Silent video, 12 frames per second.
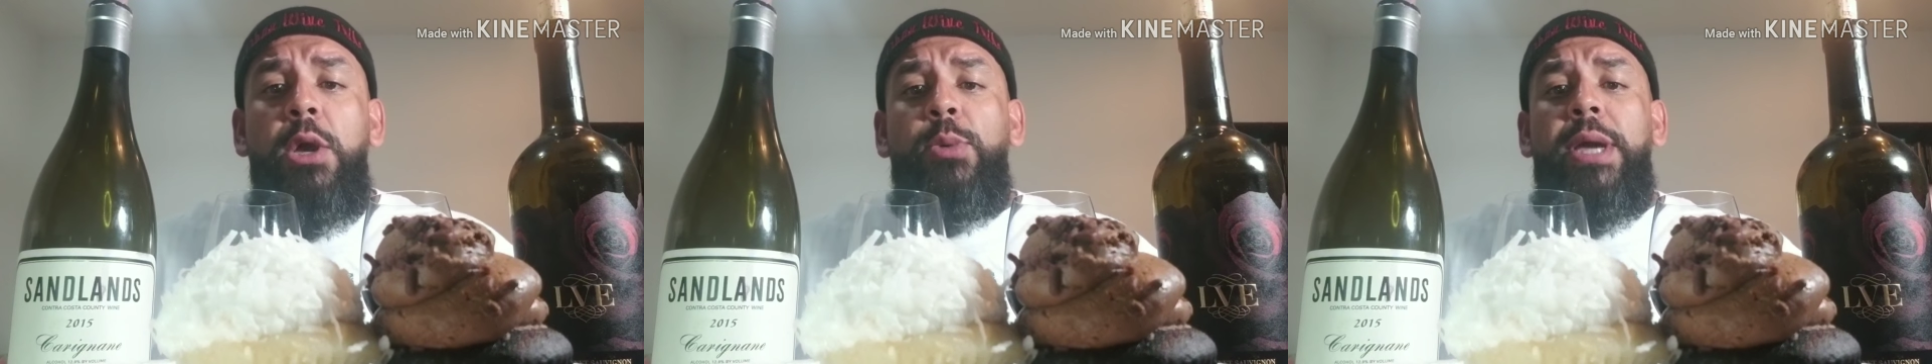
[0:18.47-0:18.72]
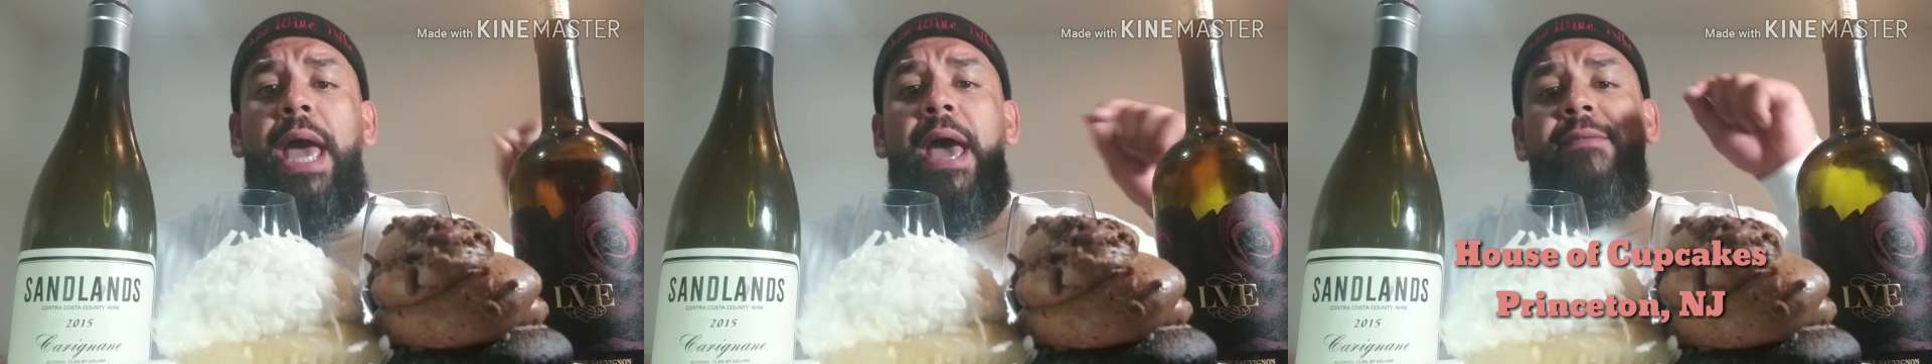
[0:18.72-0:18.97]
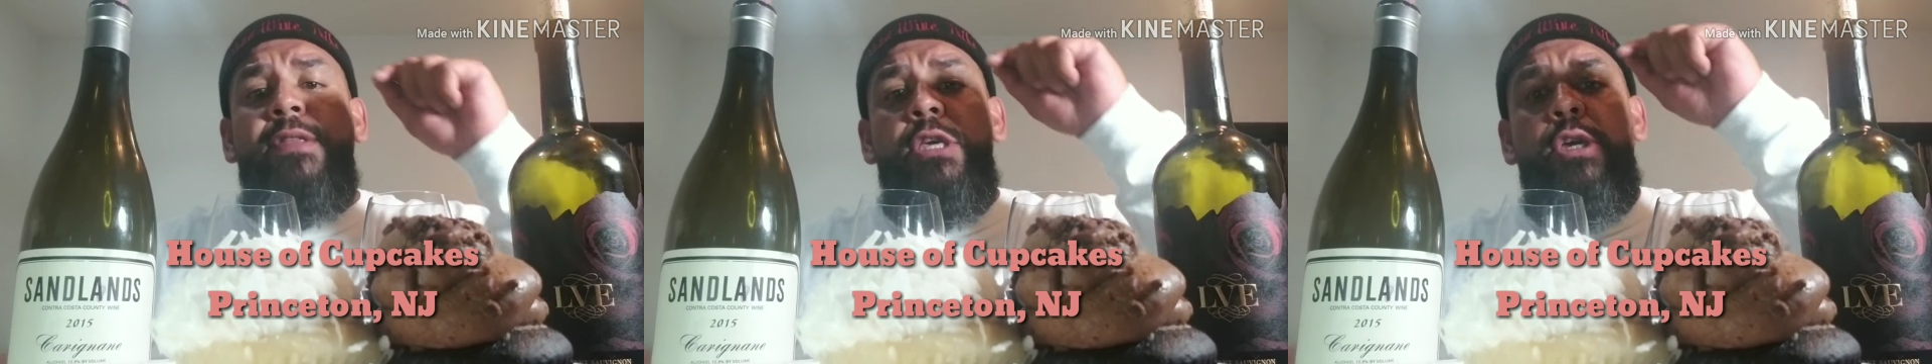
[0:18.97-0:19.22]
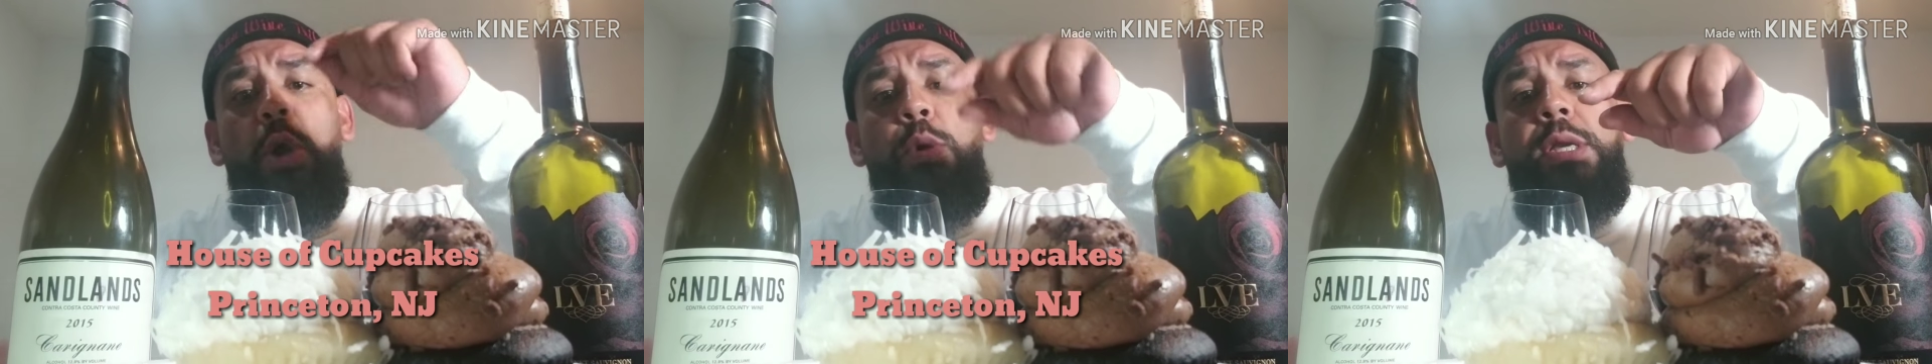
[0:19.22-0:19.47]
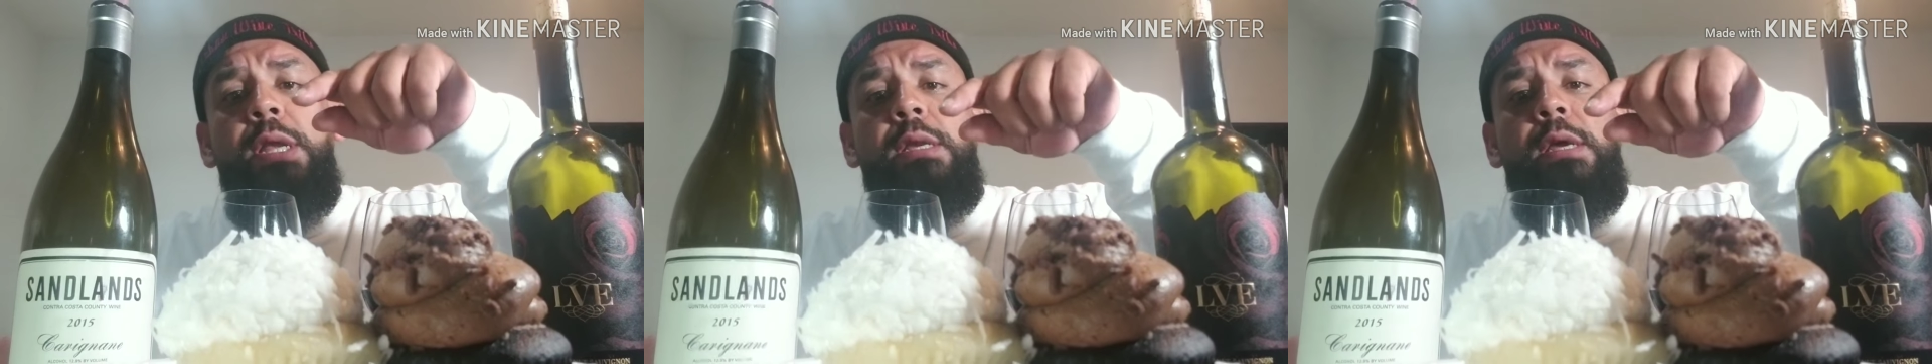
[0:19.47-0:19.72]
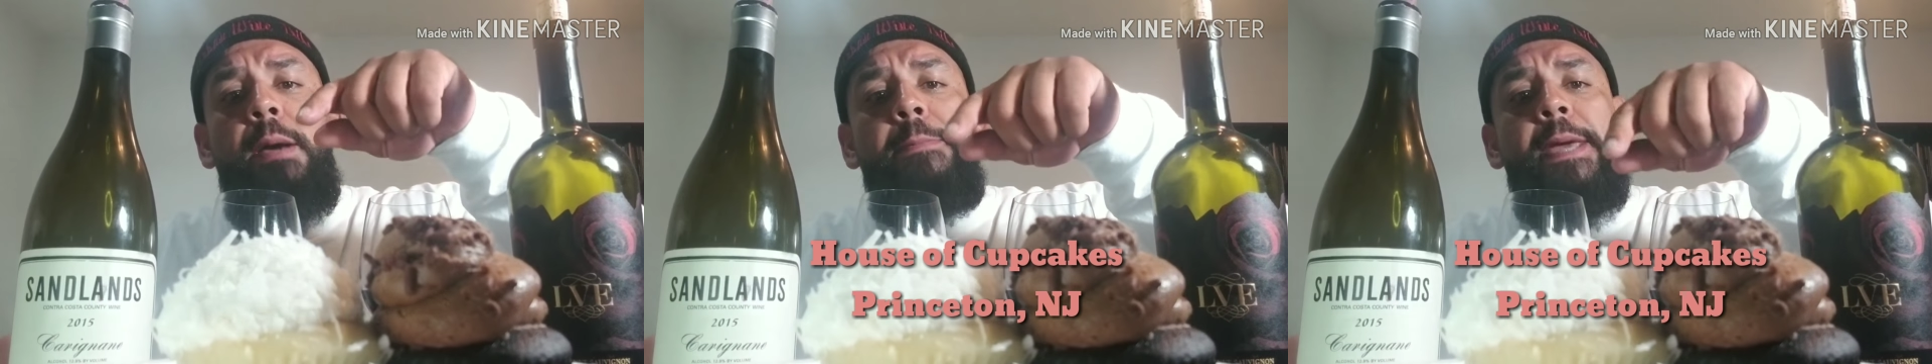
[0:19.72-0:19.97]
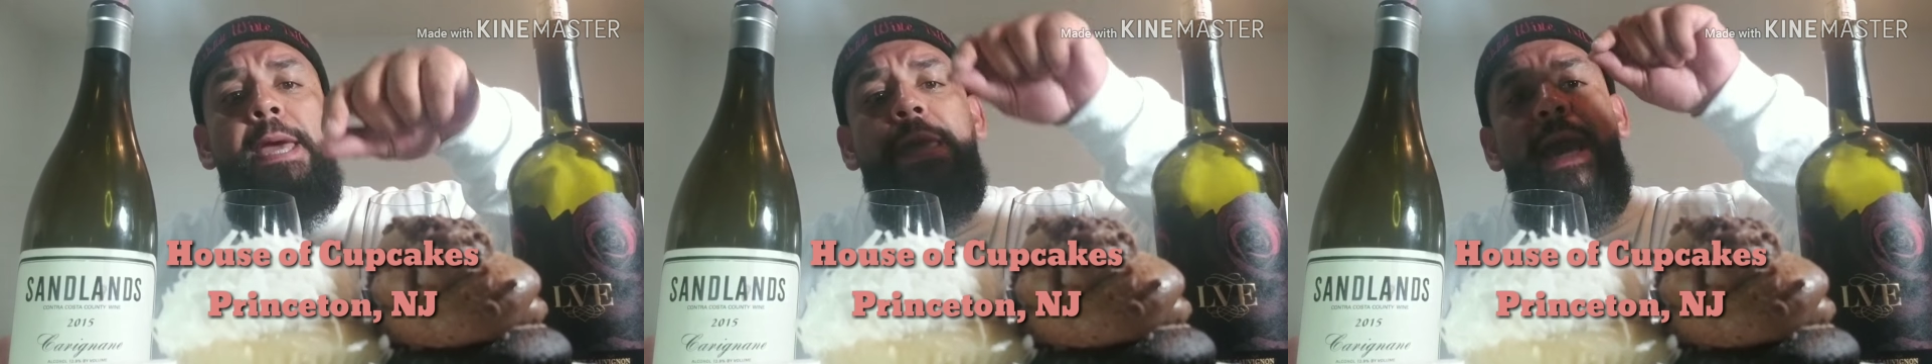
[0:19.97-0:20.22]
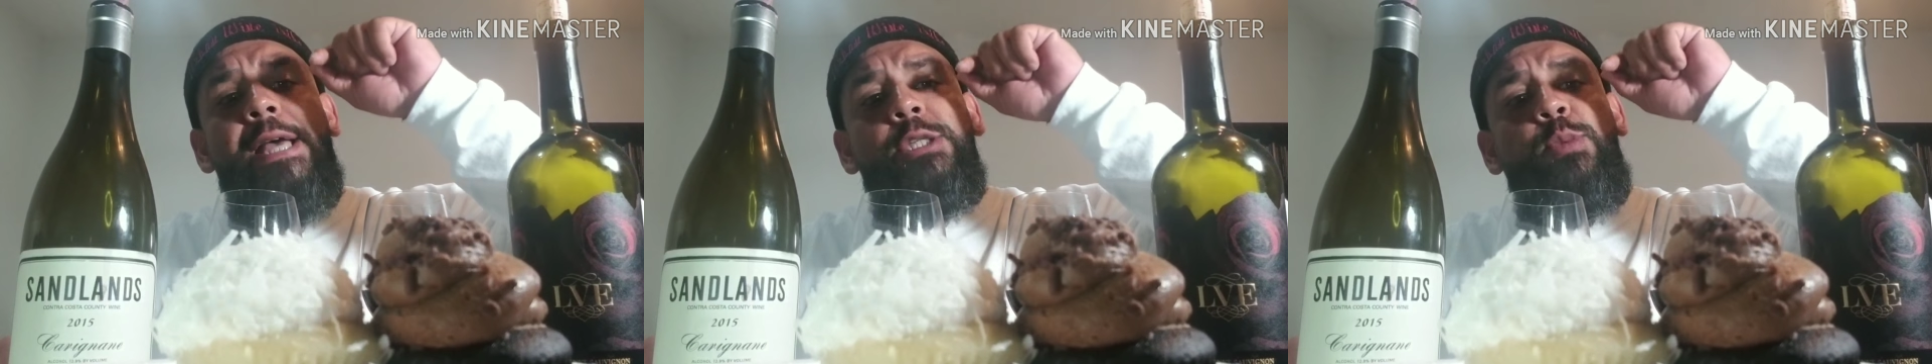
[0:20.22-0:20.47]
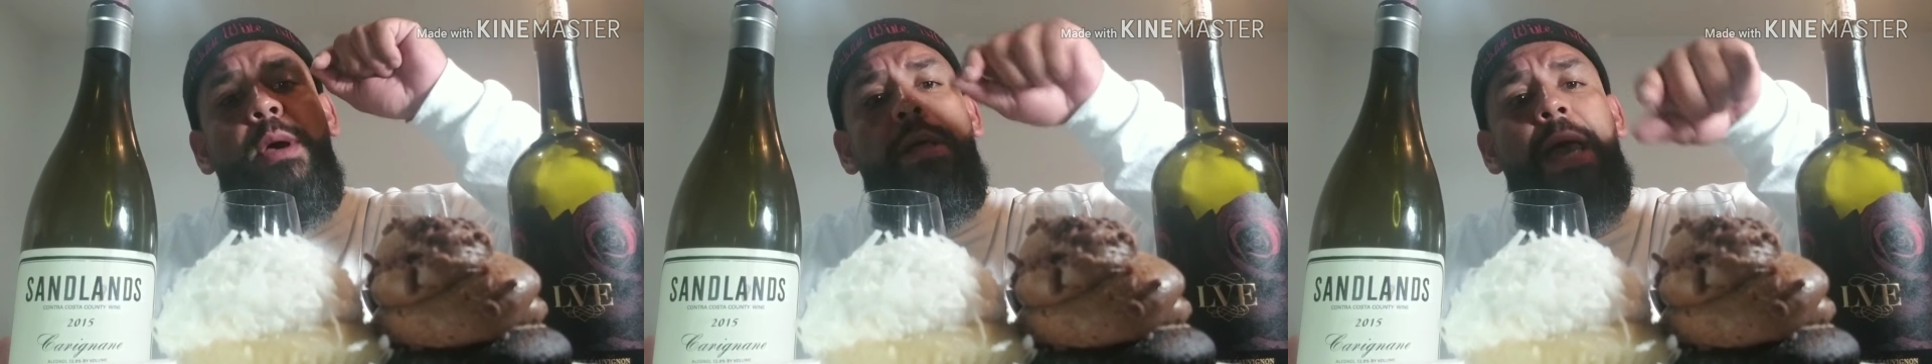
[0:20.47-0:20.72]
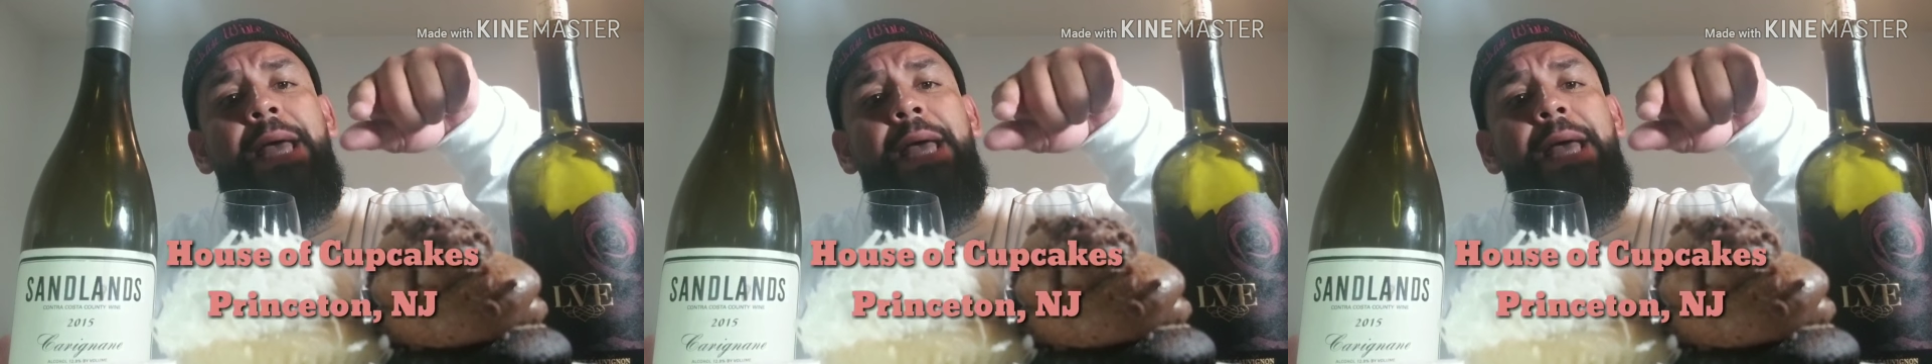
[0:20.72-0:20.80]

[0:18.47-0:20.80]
We have the coconut cupcake as well